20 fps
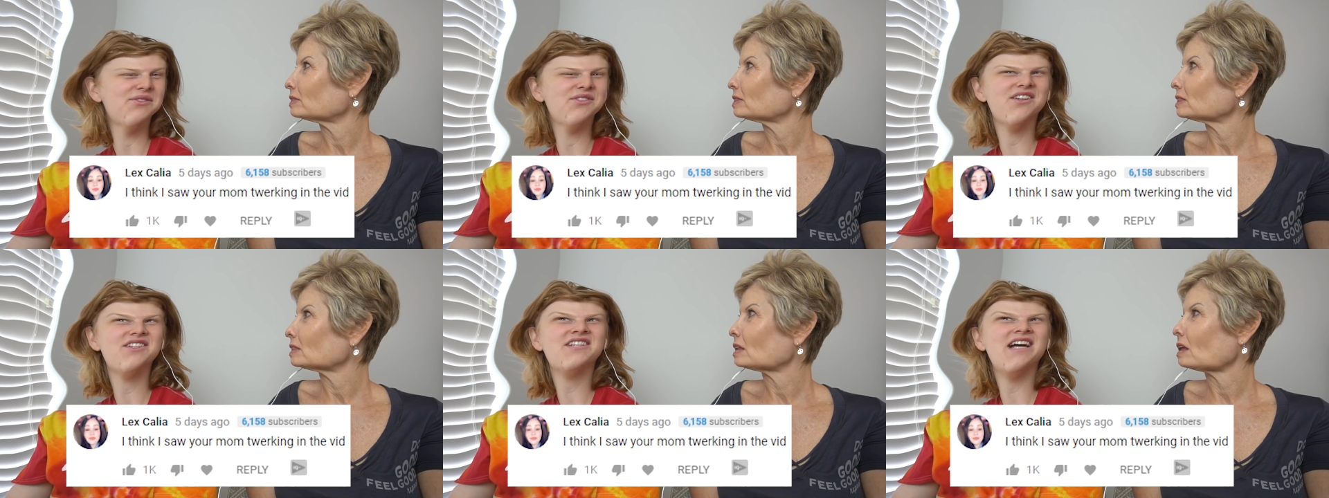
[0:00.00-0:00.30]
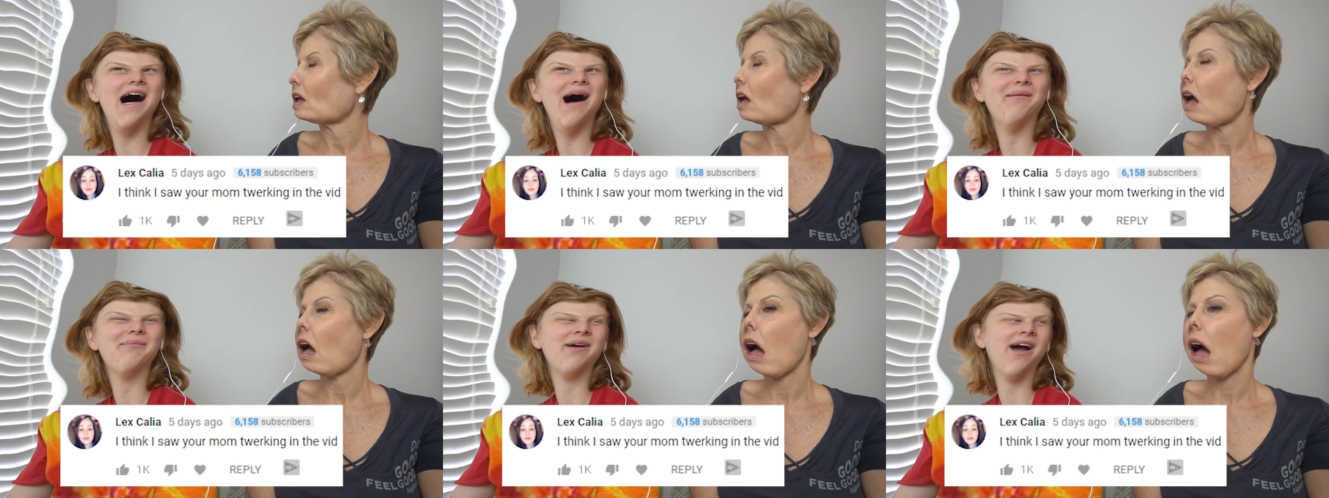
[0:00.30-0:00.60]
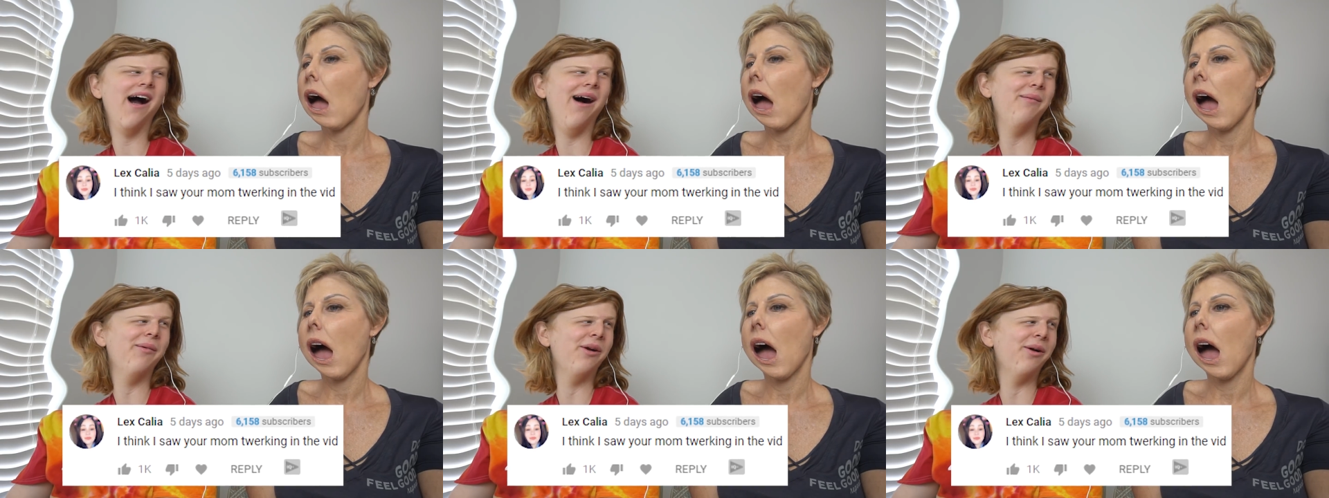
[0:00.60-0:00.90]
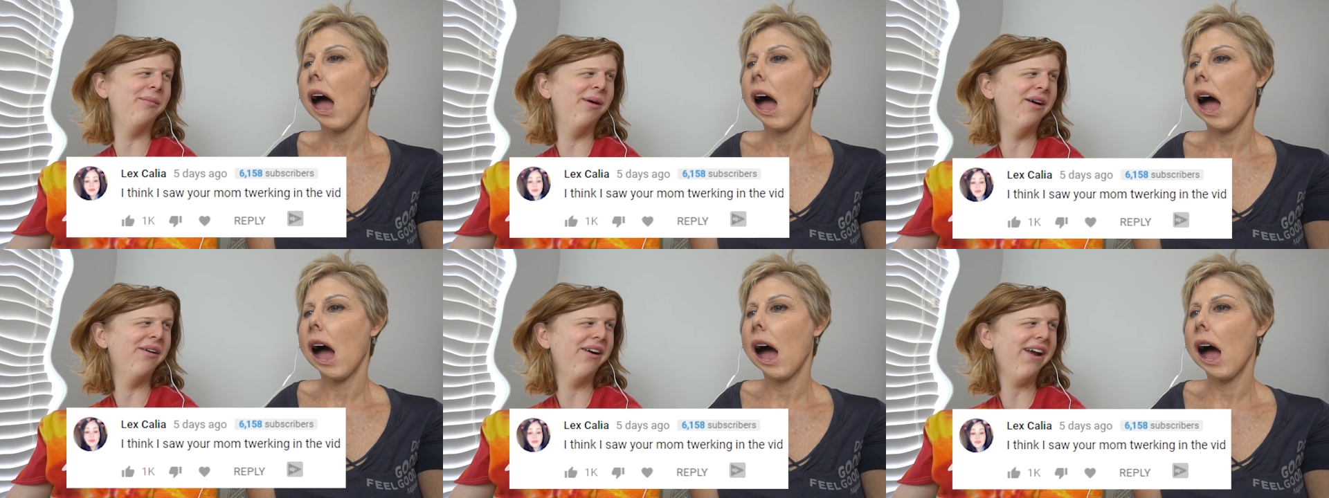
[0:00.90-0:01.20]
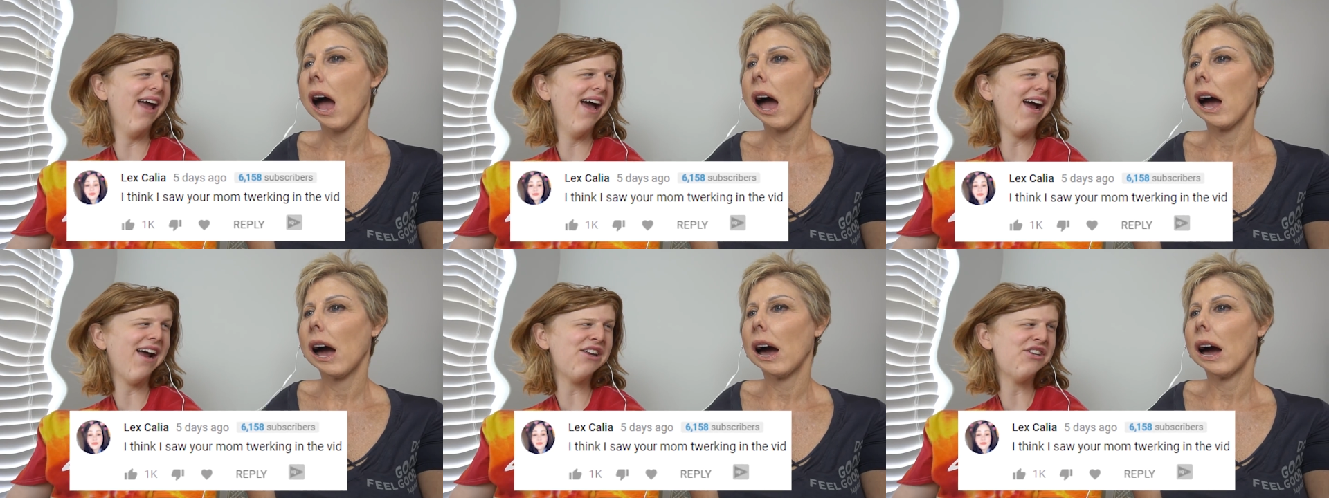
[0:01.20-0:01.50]
Speaker 1: was a top comment on my
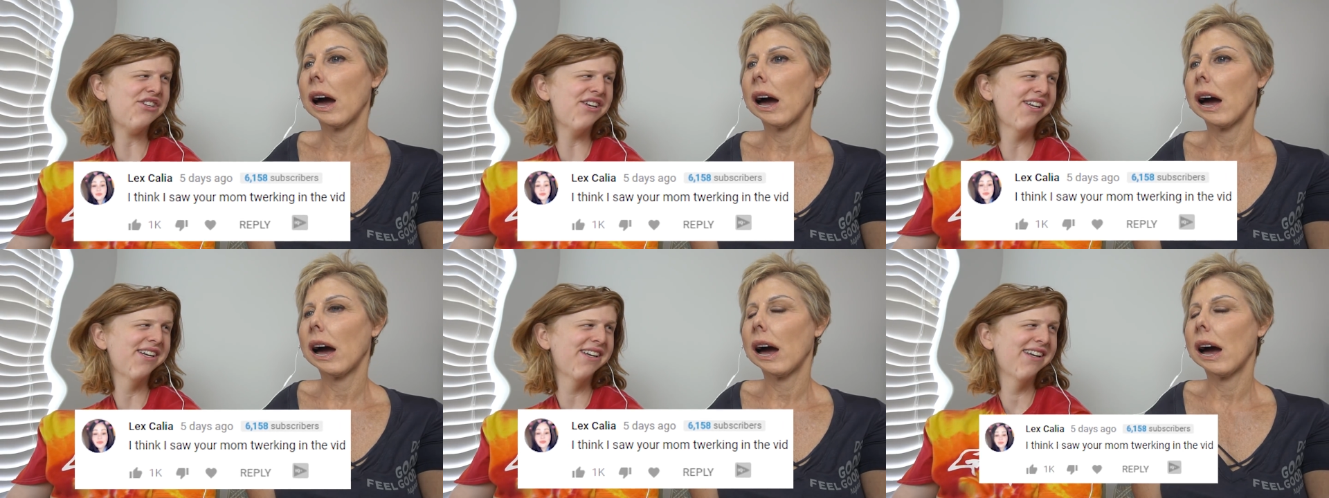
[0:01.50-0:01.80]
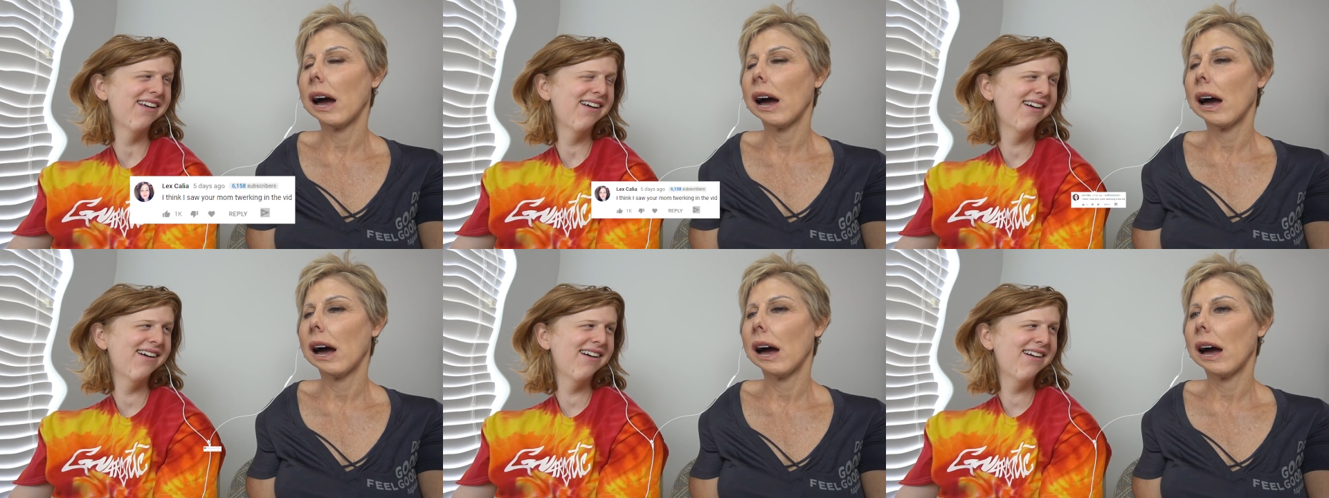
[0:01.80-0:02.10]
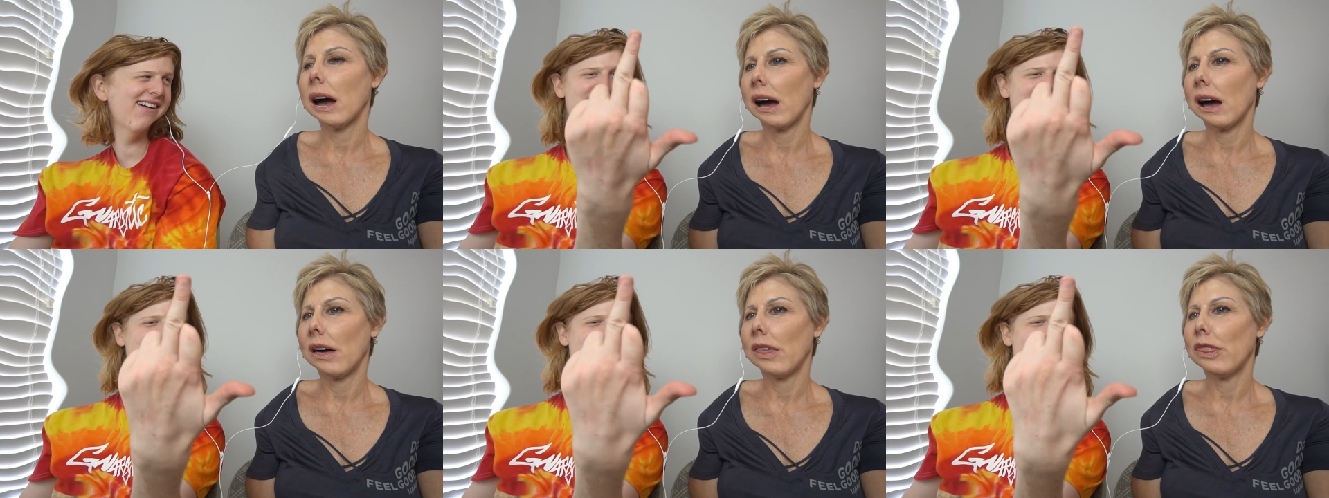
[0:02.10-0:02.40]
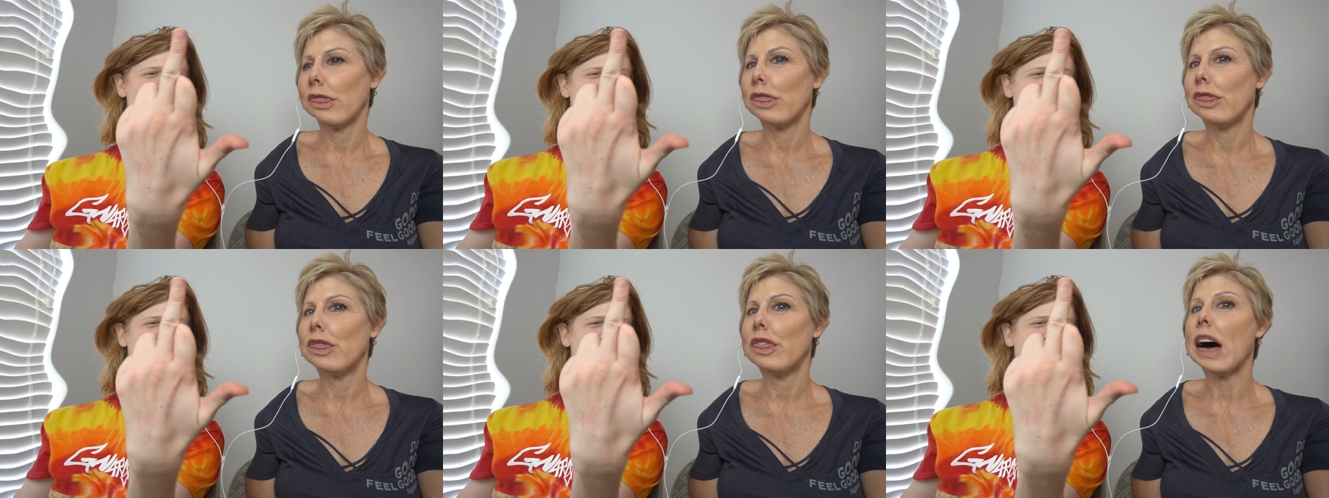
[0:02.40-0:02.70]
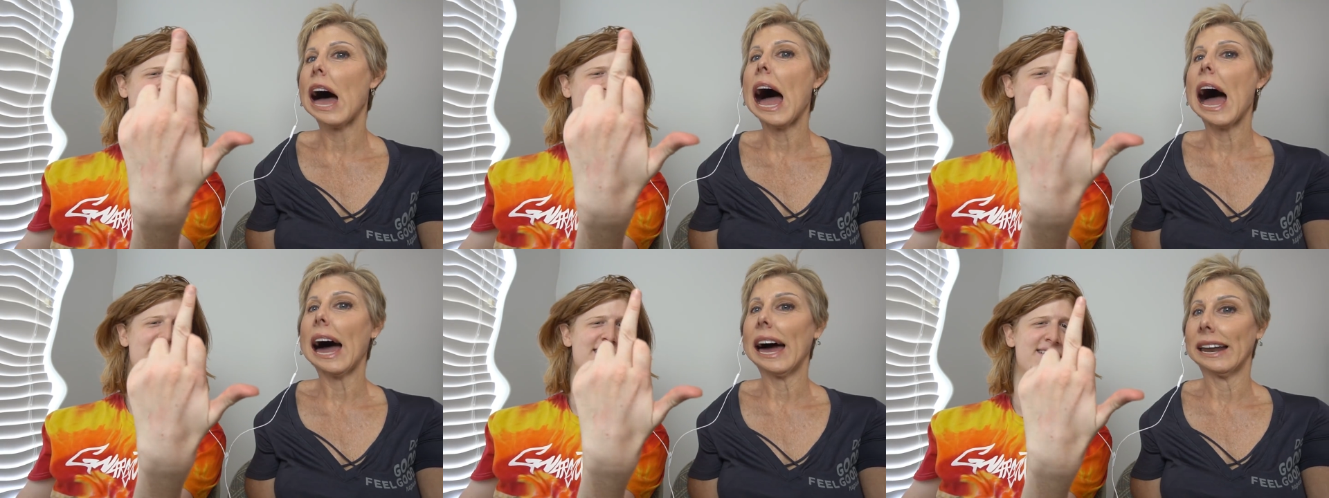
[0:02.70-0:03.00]
reaction.
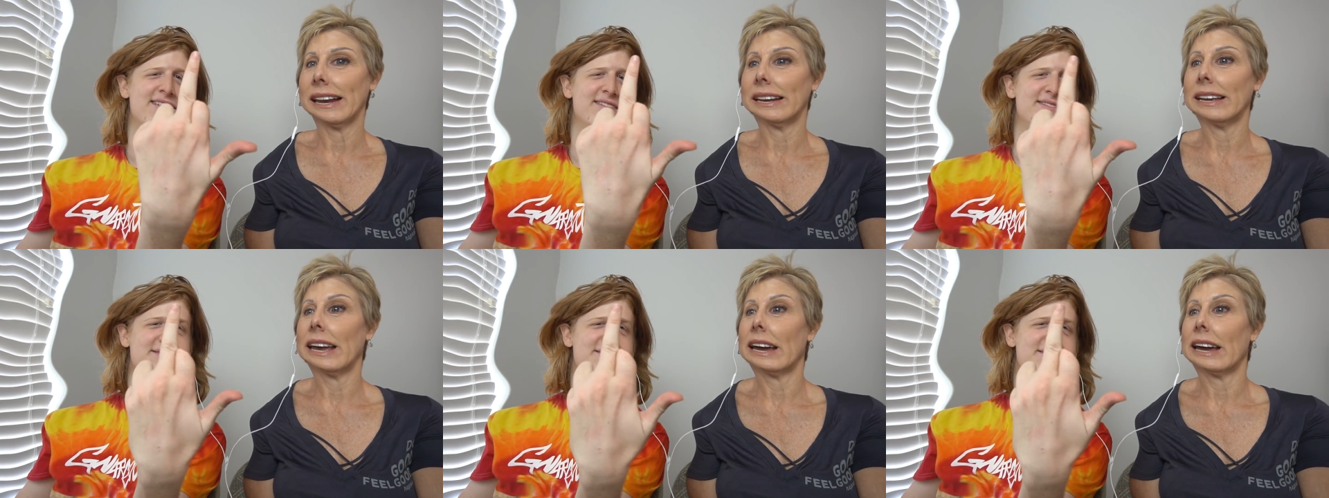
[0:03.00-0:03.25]
That,